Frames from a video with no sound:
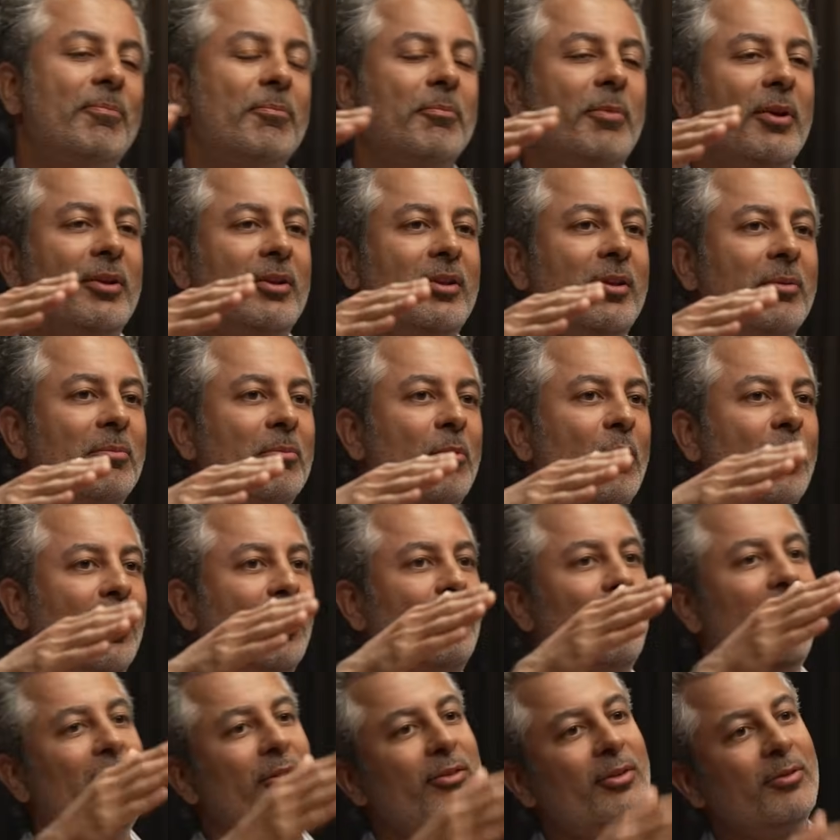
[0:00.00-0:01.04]
But the more
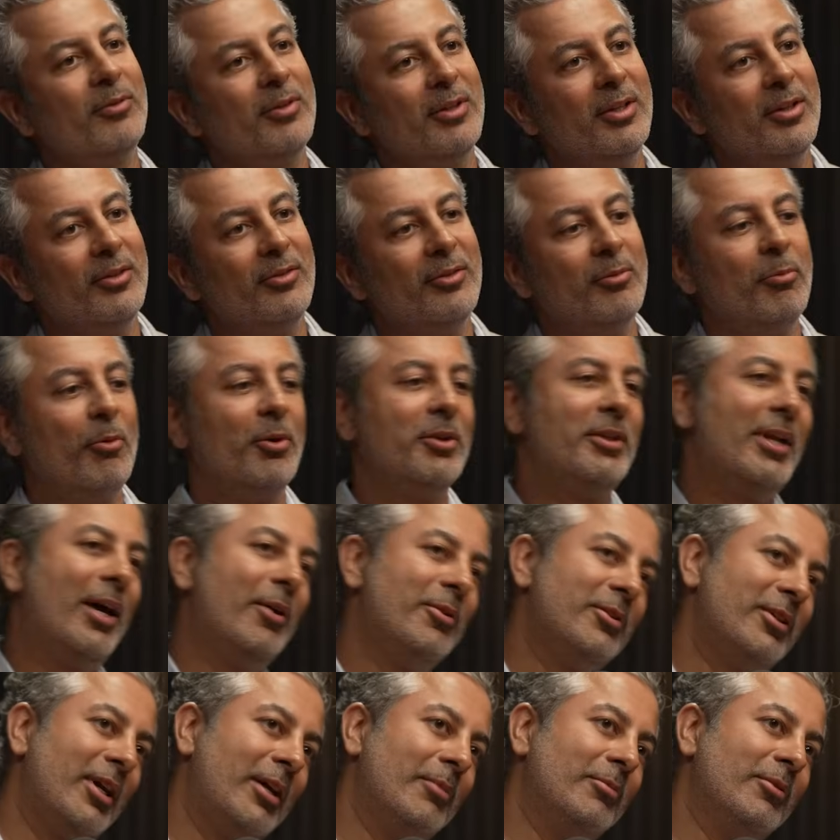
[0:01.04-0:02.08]
aggressive it is, the more
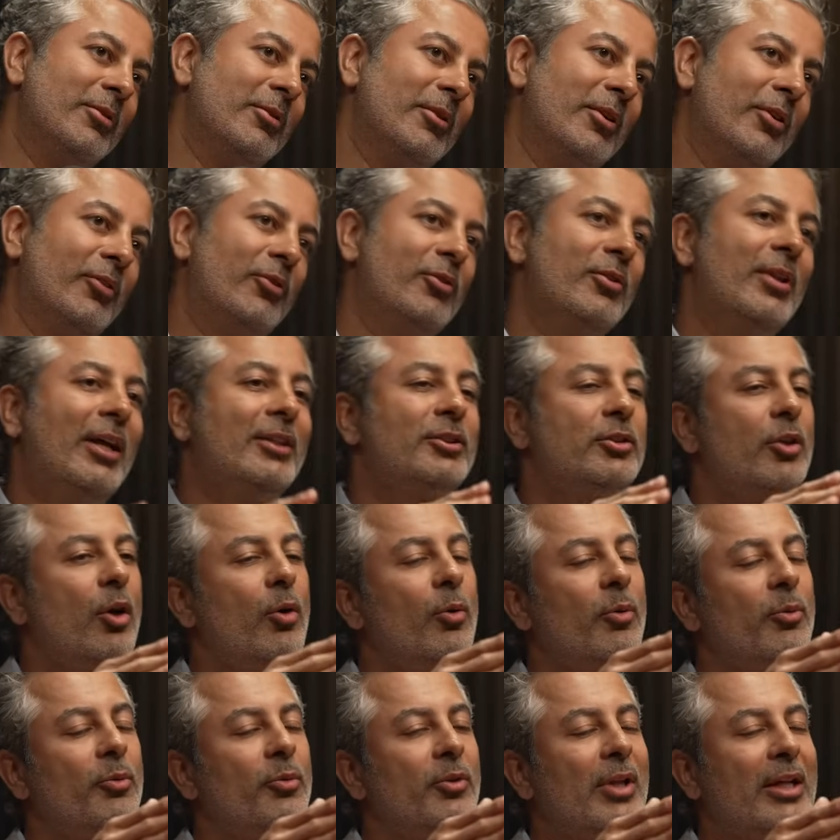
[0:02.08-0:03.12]
downtime there is. So that's
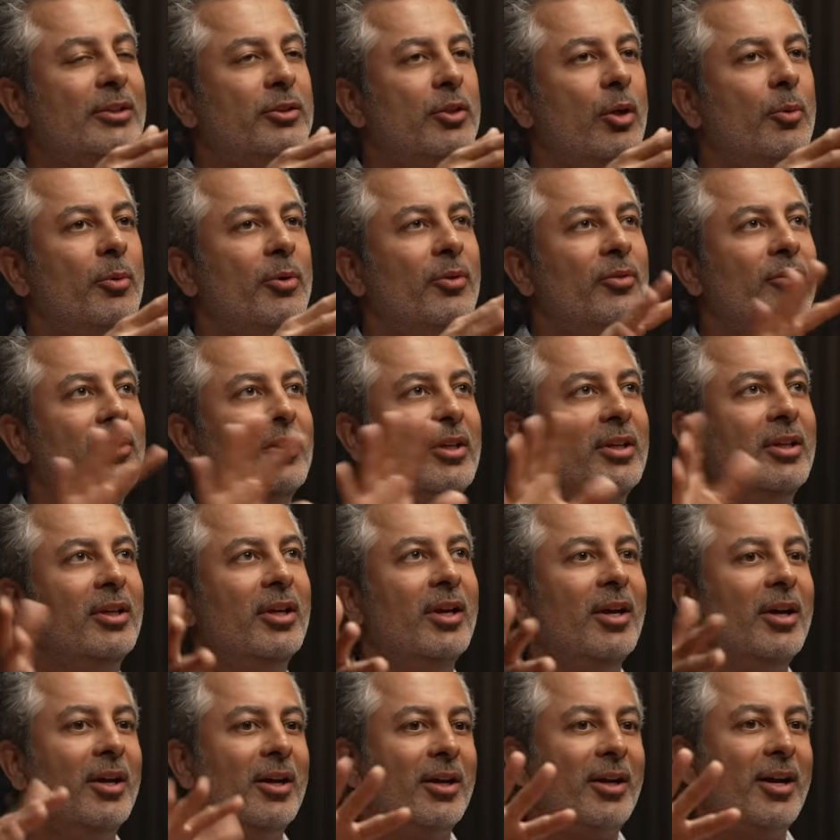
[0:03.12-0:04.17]
all that's always the
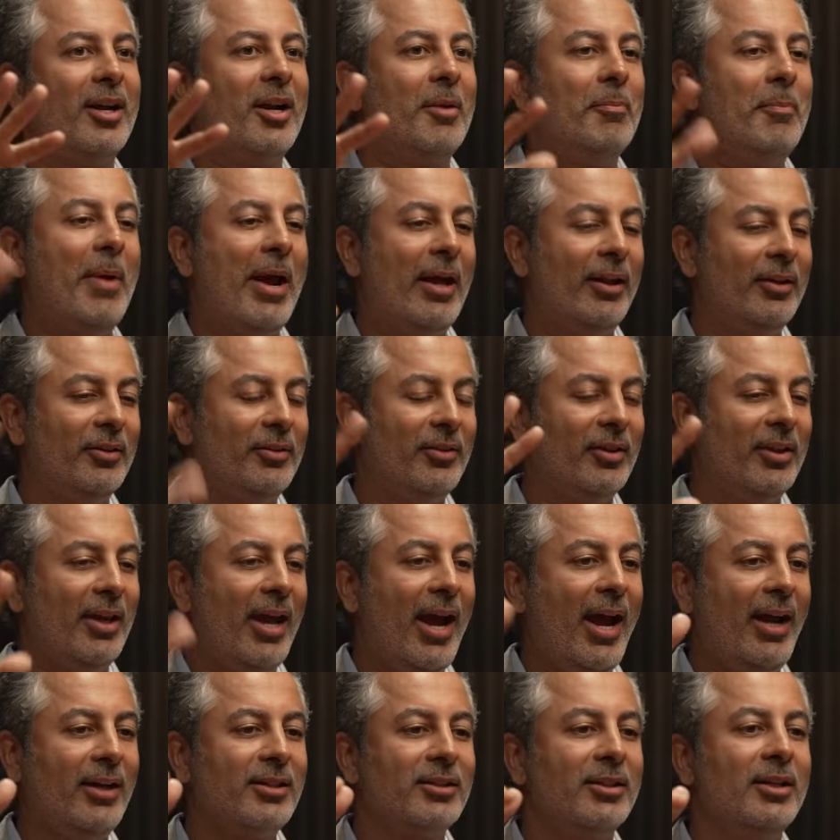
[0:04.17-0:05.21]
kind of balancing
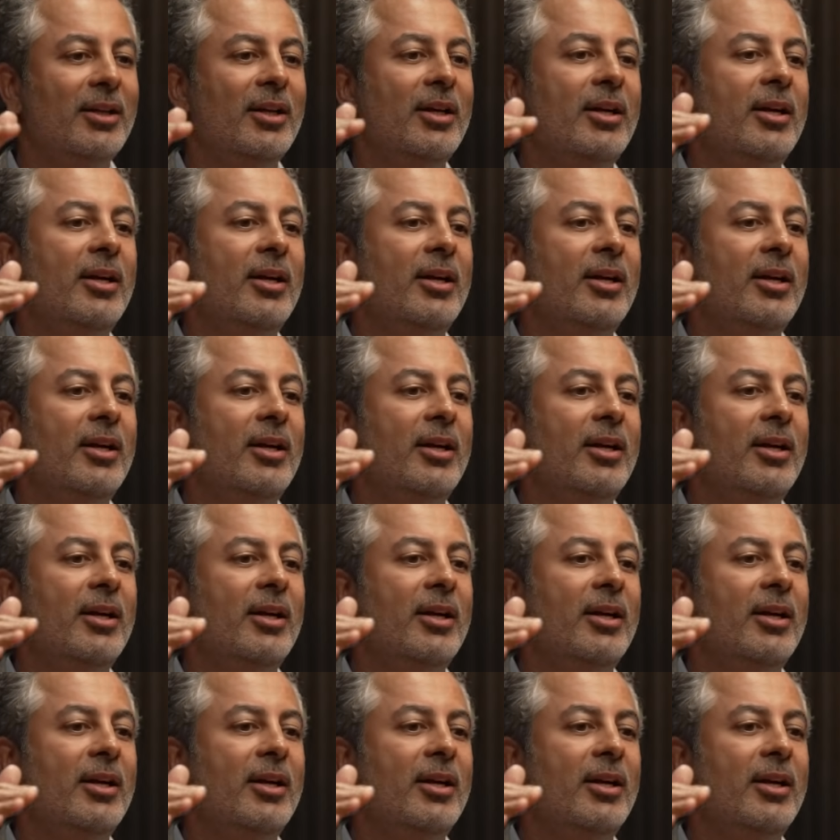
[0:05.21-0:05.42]
act.